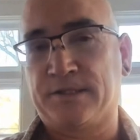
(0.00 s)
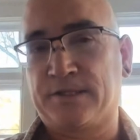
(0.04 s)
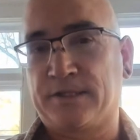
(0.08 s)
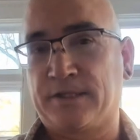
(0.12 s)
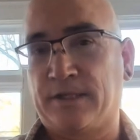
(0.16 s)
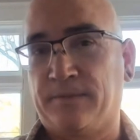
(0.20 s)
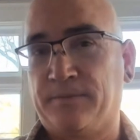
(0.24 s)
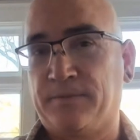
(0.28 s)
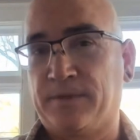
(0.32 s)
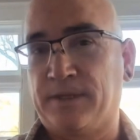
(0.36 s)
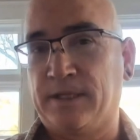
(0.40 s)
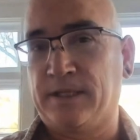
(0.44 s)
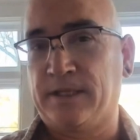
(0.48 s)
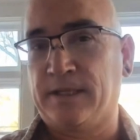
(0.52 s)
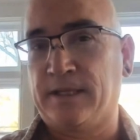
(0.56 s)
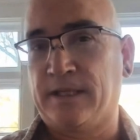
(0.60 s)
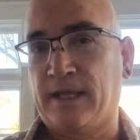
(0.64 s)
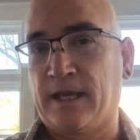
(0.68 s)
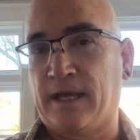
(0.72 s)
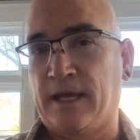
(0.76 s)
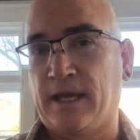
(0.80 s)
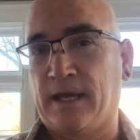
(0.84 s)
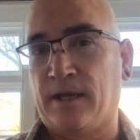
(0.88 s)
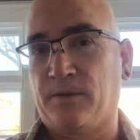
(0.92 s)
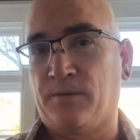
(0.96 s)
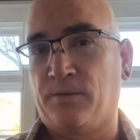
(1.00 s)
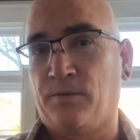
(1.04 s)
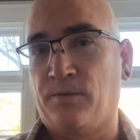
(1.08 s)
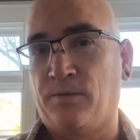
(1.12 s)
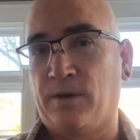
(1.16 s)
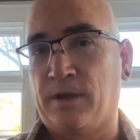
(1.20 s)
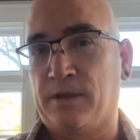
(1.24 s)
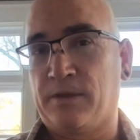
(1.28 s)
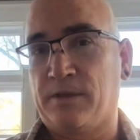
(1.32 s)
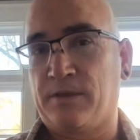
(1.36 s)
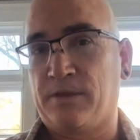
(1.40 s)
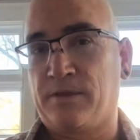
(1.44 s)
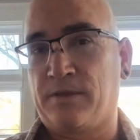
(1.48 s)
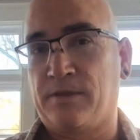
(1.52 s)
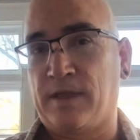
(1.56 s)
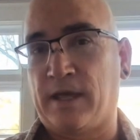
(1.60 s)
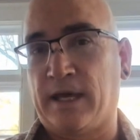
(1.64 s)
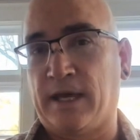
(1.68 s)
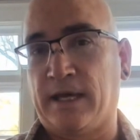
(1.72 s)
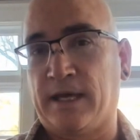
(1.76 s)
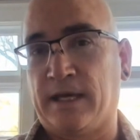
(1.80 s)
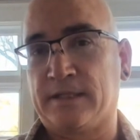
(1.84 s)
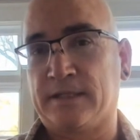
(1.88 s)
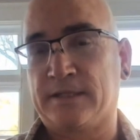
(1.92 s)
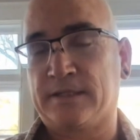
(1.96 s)
something that with
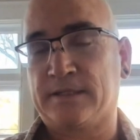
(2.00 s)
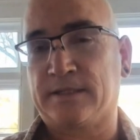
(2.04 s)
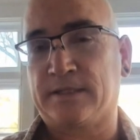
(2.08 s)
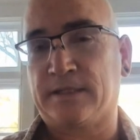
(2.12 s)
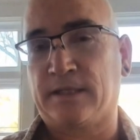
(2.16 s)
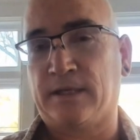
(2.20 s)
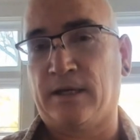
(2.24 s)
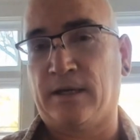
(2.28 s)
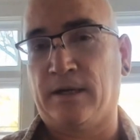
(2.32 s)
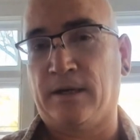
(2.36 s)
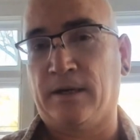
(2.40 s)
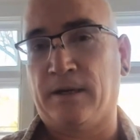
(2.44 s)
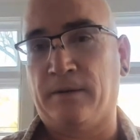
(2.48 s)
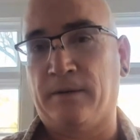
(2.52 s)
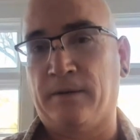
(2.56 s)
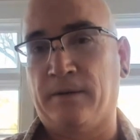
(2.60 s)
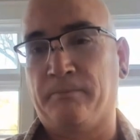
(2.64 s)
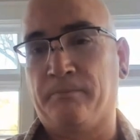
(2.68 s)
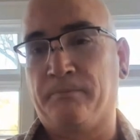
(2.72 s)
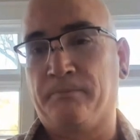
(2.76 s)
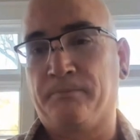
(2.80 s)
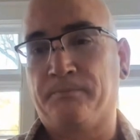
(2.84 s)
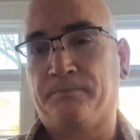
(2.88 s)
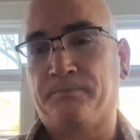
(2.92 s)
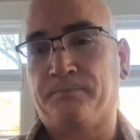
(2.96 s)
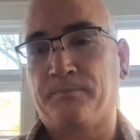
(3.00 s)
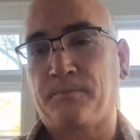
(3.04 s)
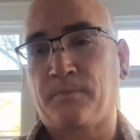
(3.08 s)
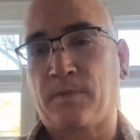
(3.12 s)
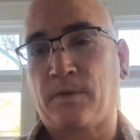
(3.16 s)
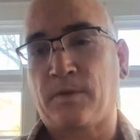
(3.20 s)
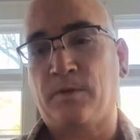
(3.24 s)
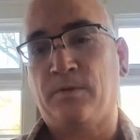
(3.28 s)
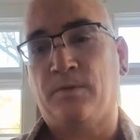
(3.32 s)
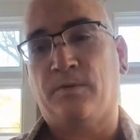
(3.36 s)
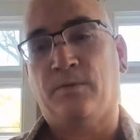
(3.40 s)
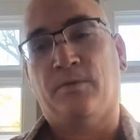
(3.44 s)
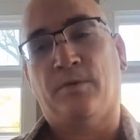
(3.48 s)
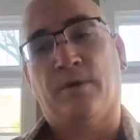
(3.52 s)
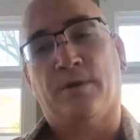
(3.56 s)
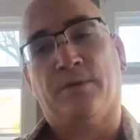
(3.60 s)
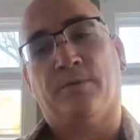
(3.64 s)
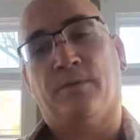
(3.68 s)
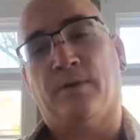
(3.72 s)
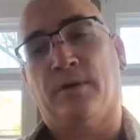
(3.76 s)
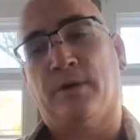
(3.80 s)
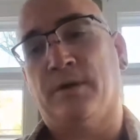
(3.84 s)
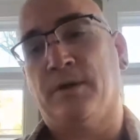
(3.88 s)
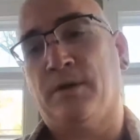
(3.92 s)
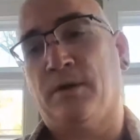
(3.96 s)
that um, with
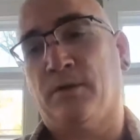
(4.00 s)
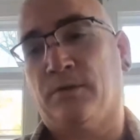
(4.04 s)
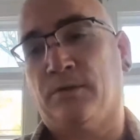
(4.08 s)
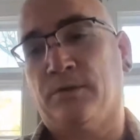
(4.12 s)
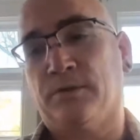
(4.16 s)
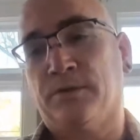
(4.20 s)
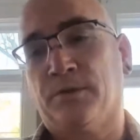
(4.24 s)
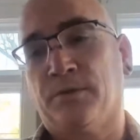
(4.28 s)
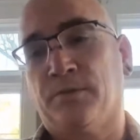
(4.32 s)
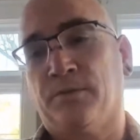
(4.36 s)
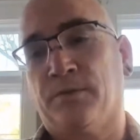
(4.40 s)
one of the older